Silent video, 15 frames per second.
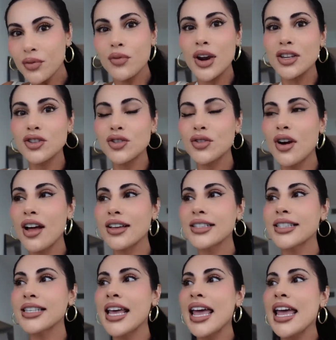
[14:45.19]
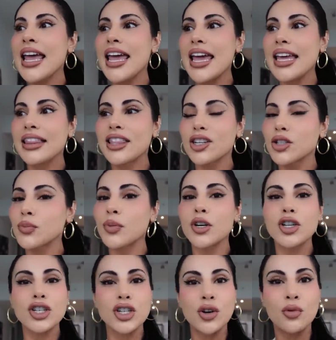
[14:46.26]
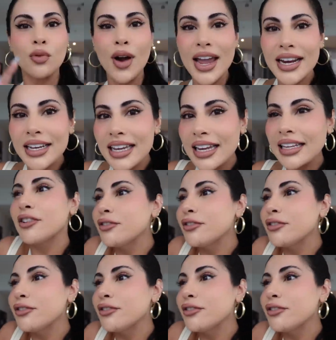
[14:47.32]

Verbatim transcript: restaurants, there's Persian writing.